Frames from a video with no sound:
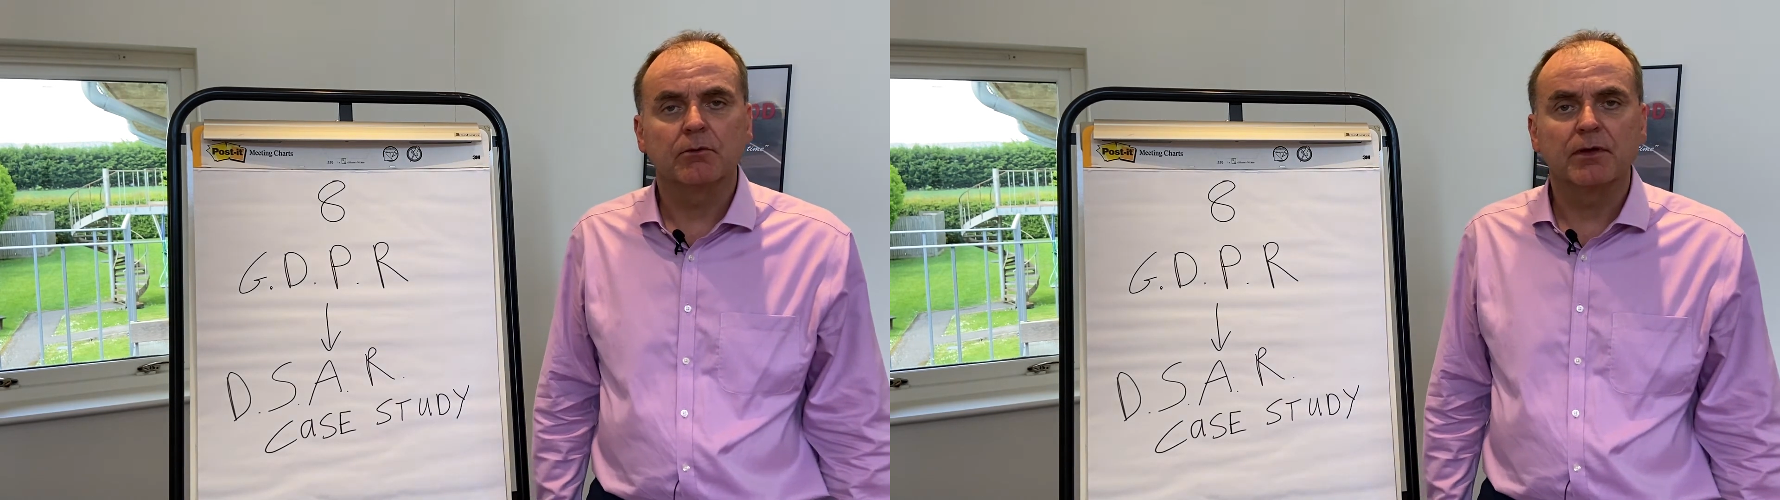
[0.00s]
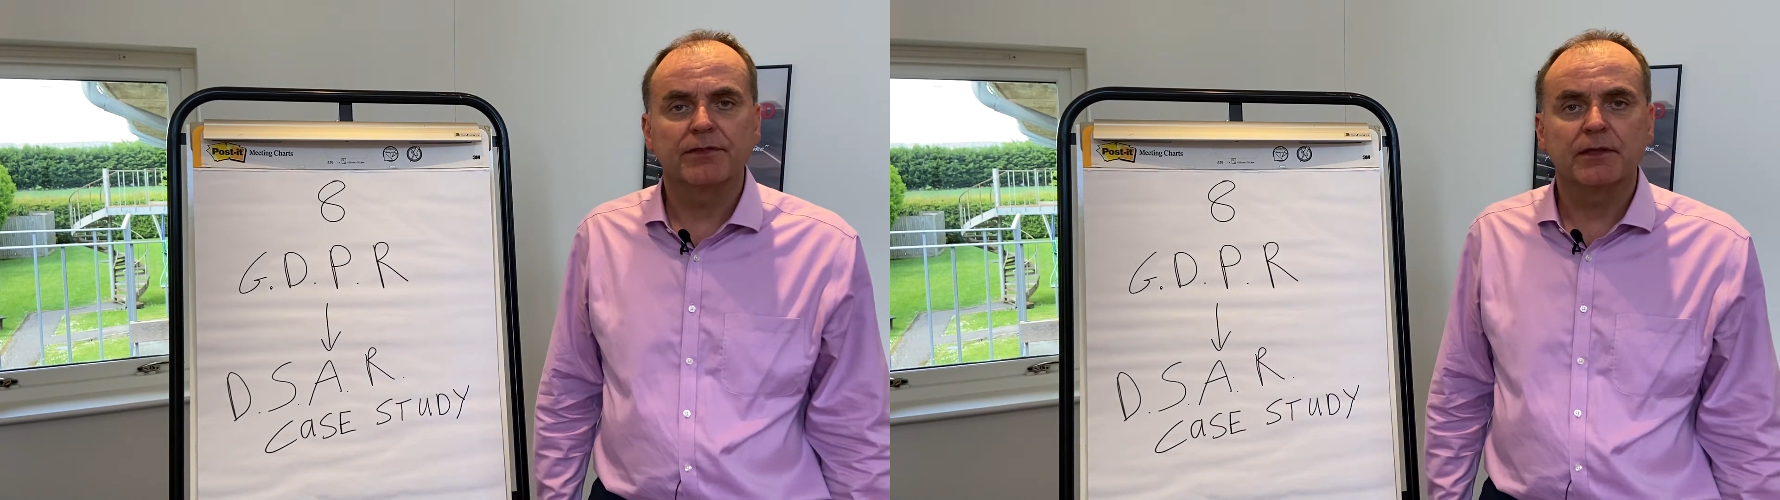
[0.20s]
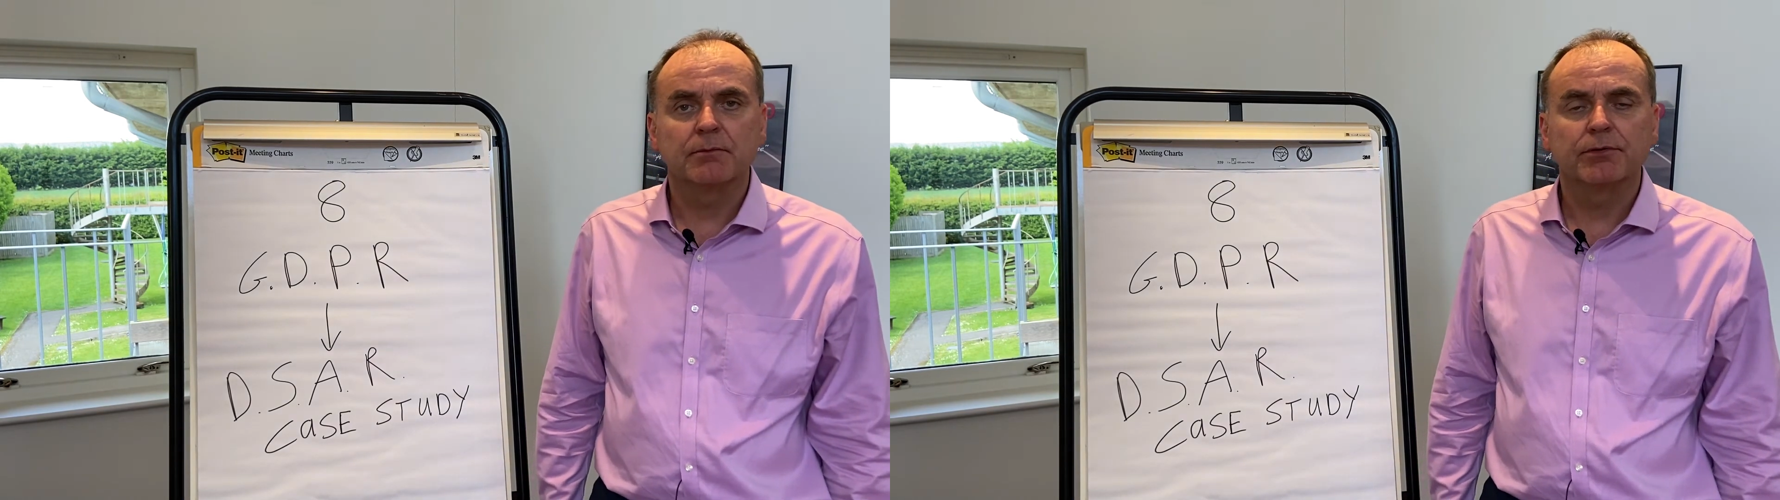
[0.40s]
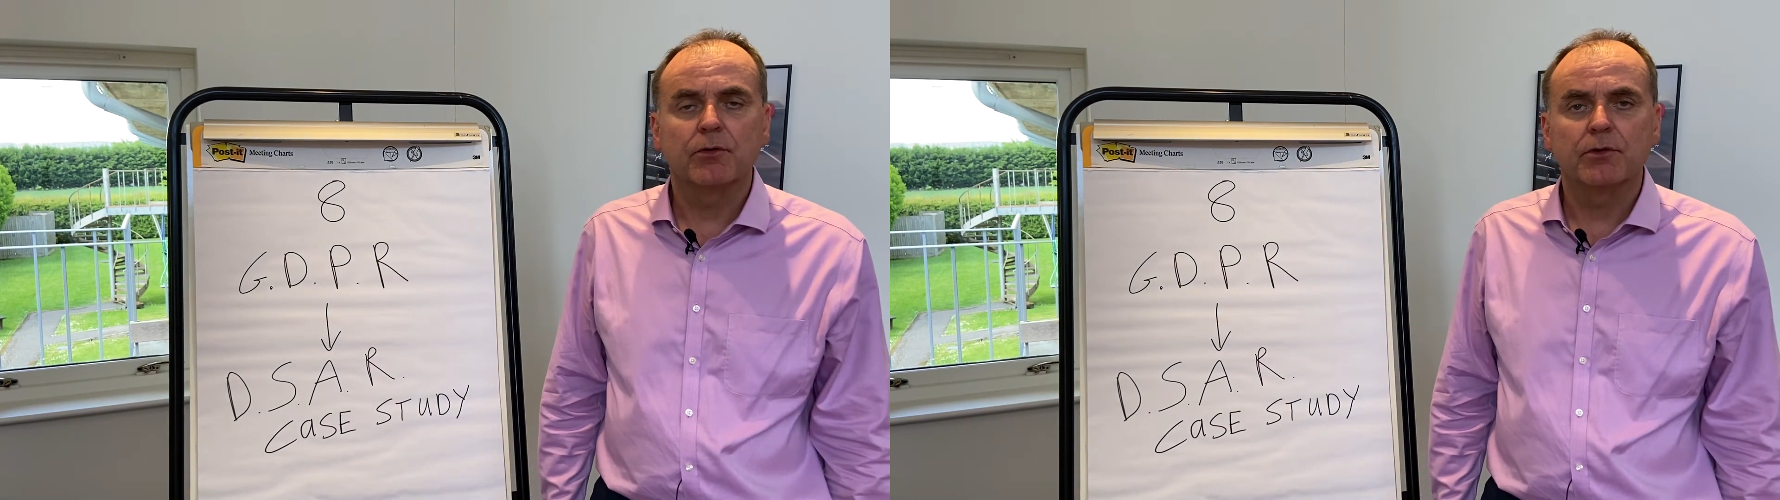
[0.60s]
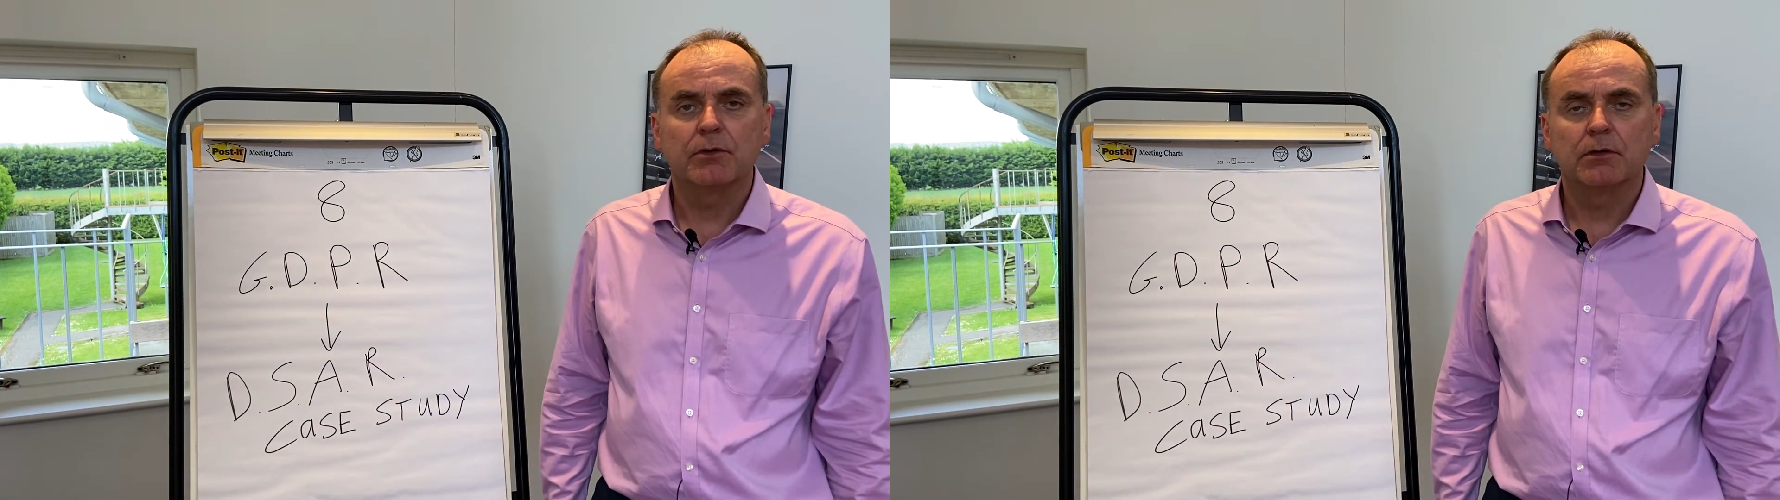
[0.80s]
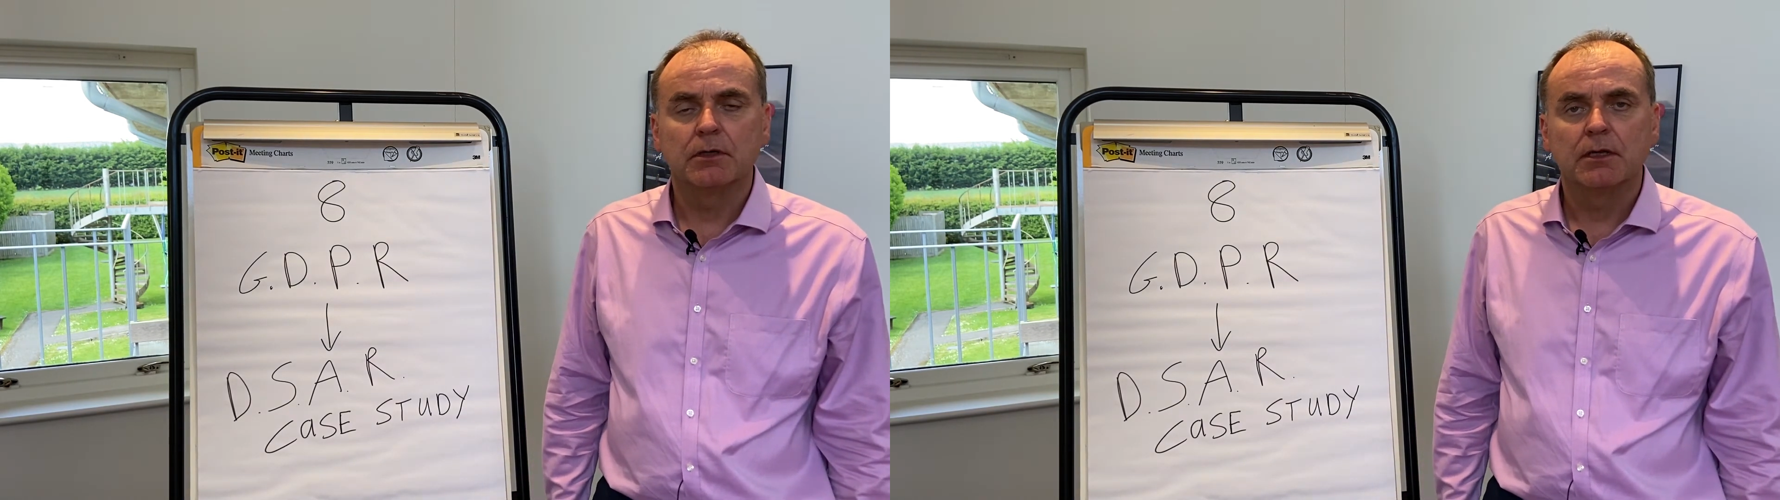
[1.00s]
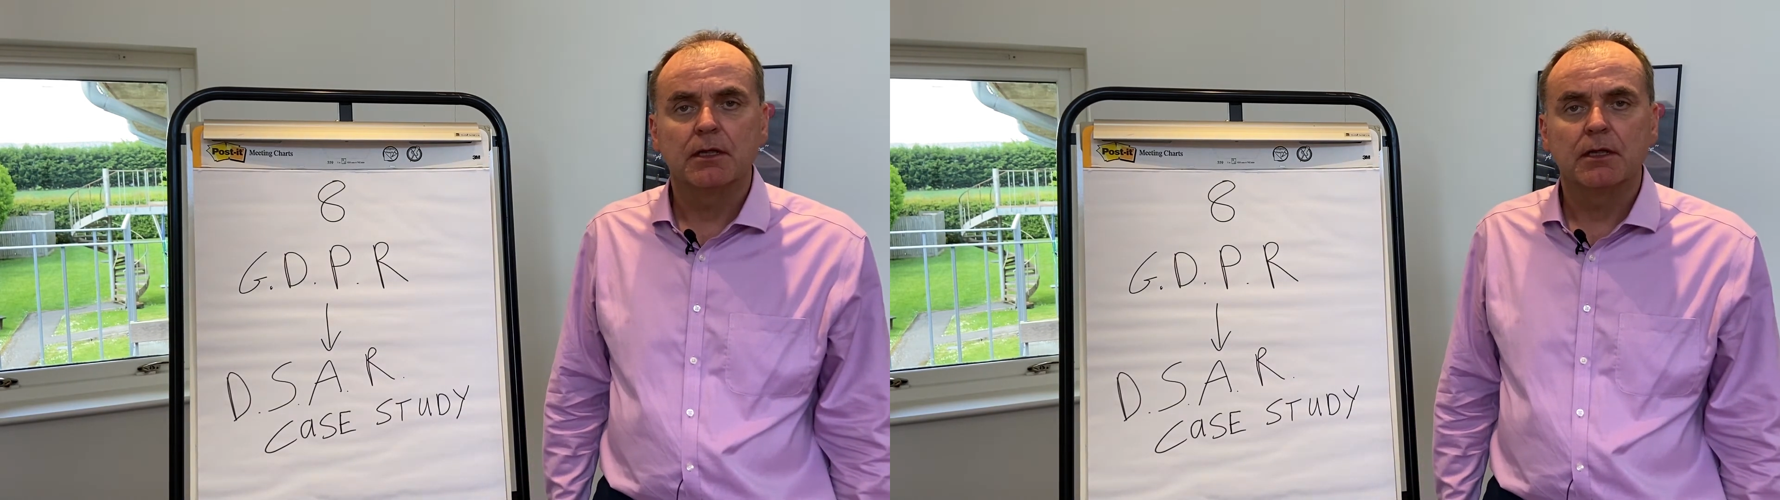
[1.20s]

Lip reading: with the employer,